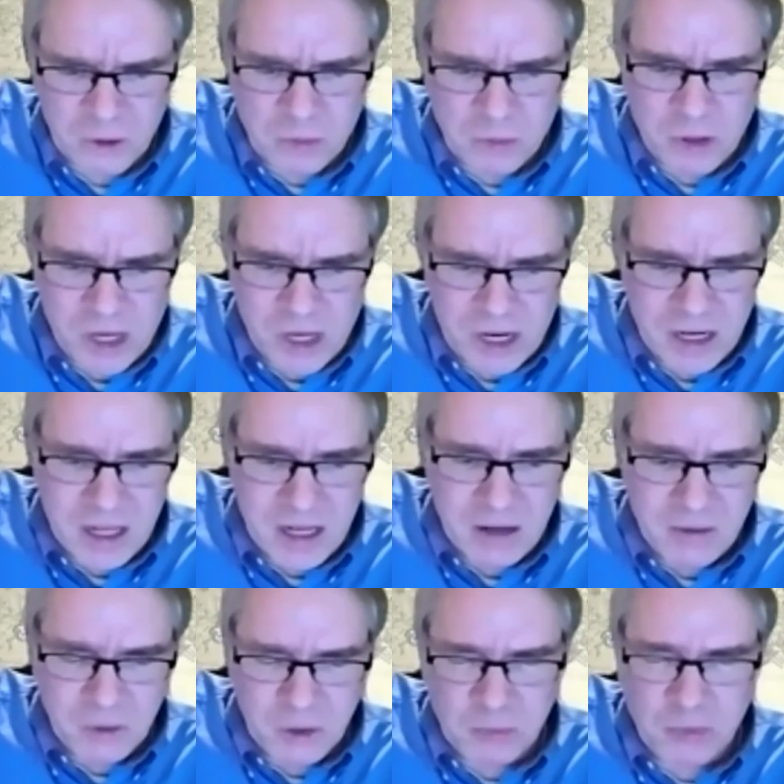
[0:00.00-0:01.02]
the history that
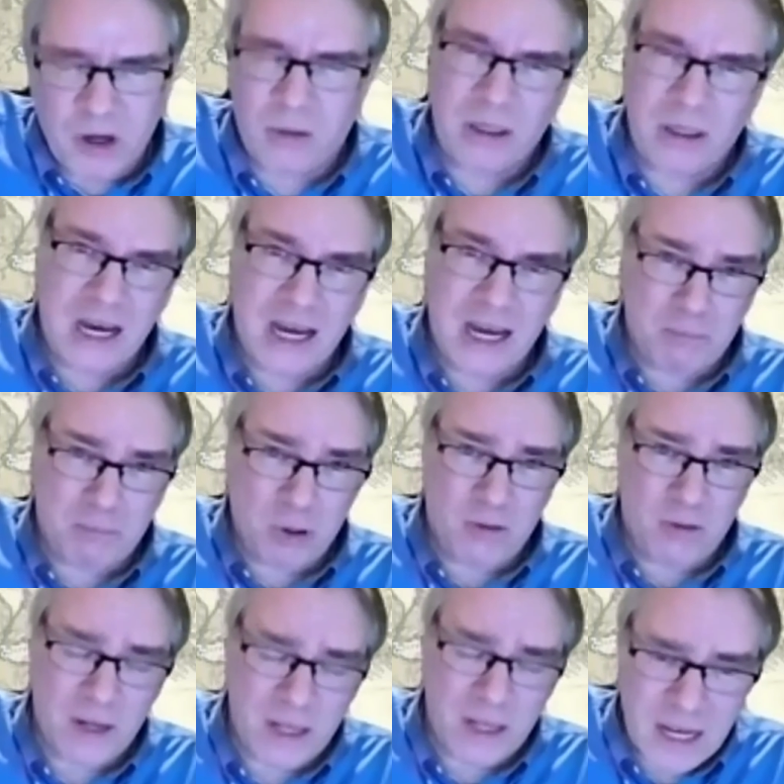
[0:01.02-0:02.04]
was presented in it was
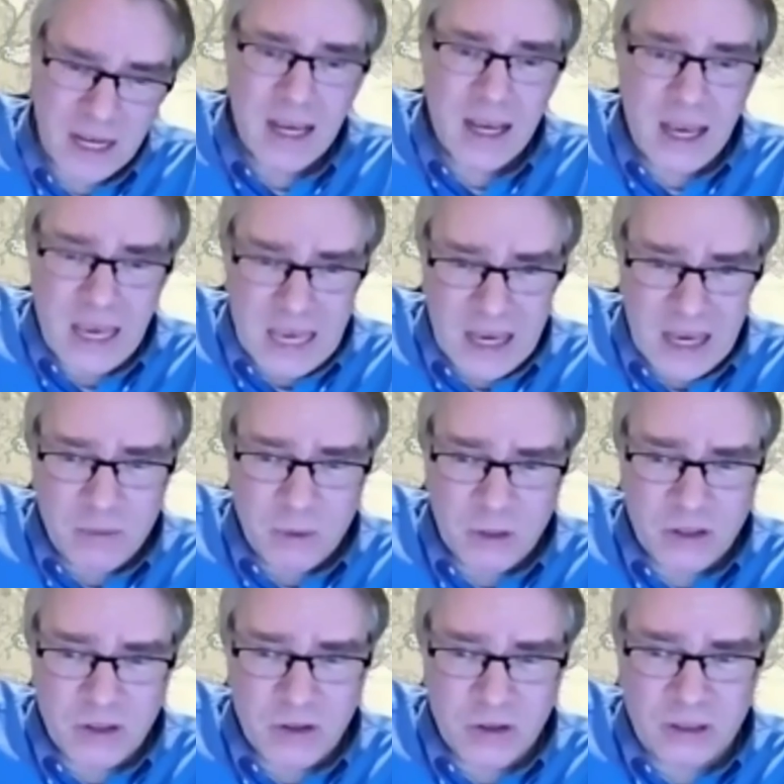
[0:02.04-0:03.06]
probably not perfect,
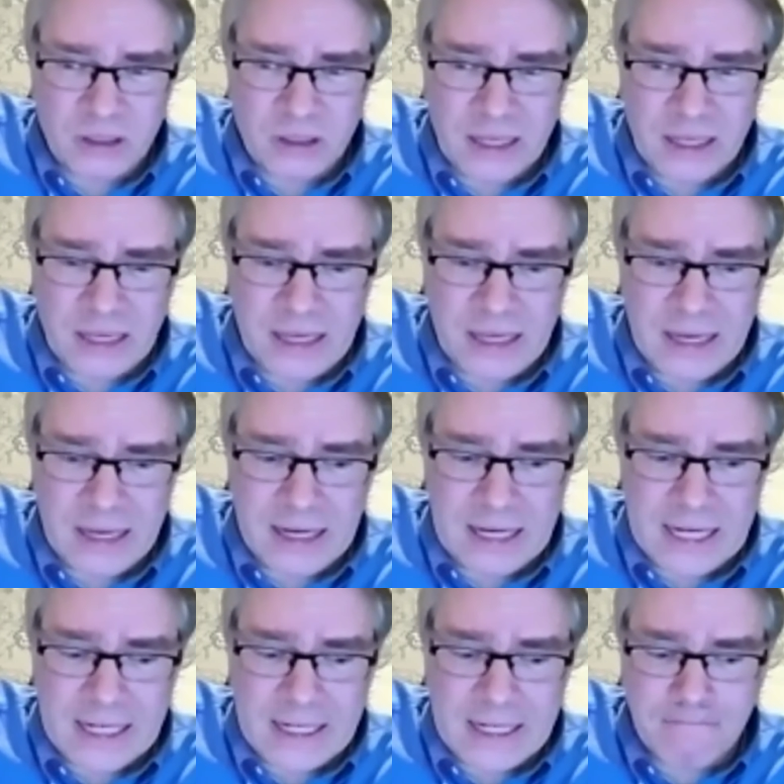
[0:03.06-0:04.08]
it was
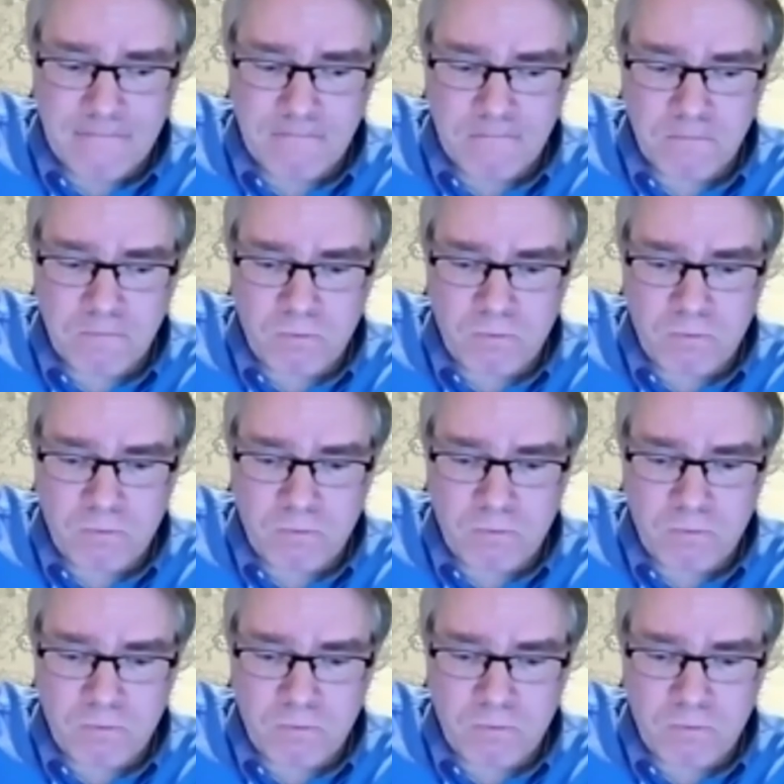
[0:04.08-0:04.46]
certainly